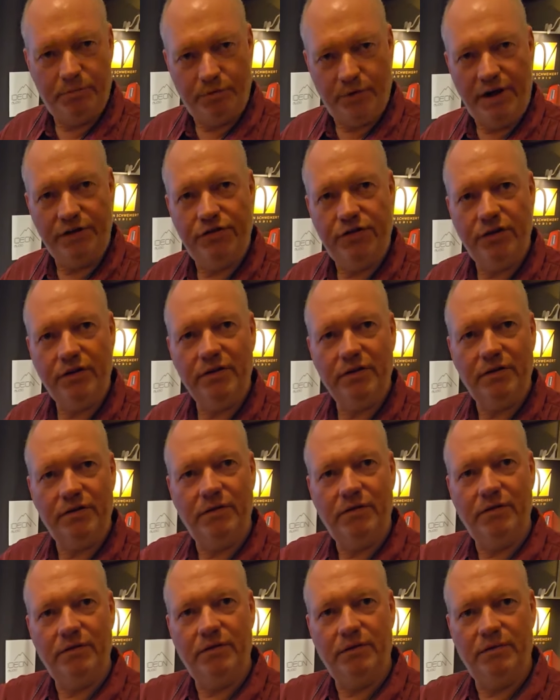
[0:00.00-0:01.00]
pressure
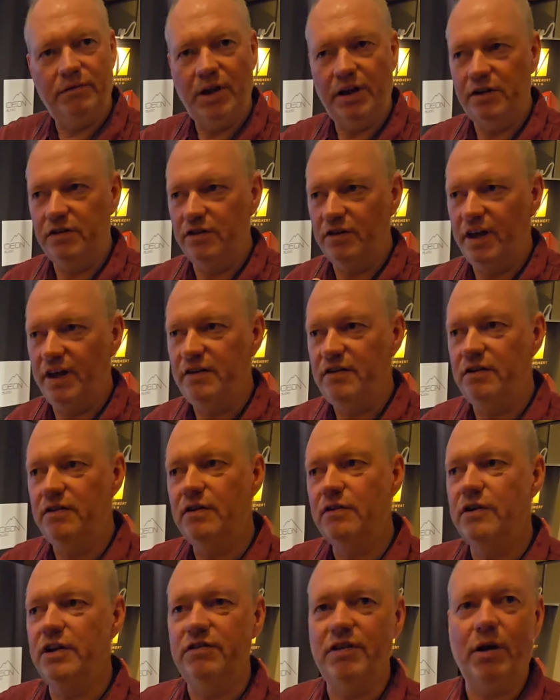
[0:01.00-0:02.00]
that is 90
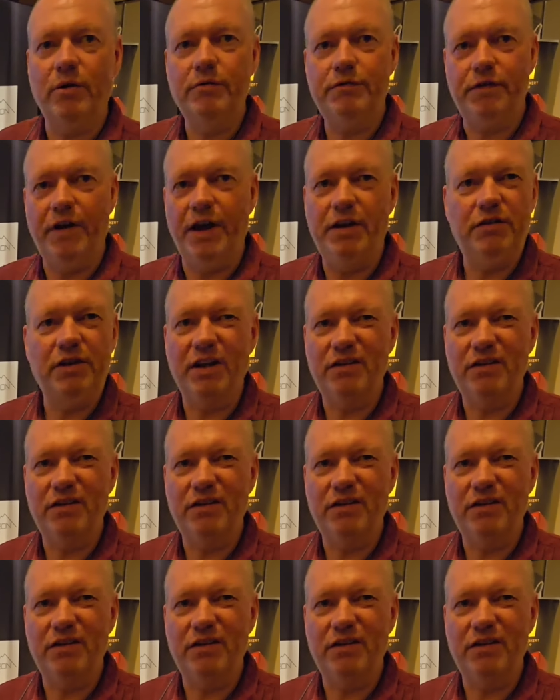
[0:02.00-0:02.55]
degrees out of phase.